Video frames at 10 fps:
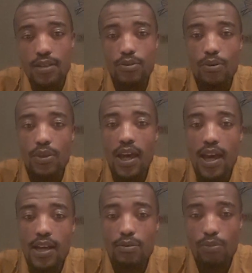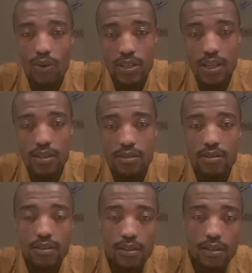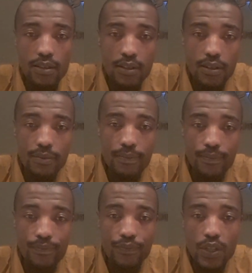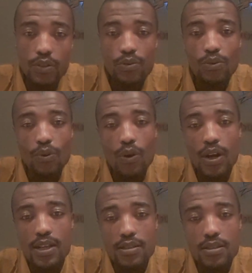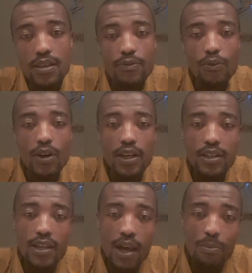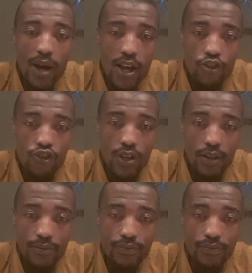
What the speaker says: to the exploiters to go and seek for a greener pasture.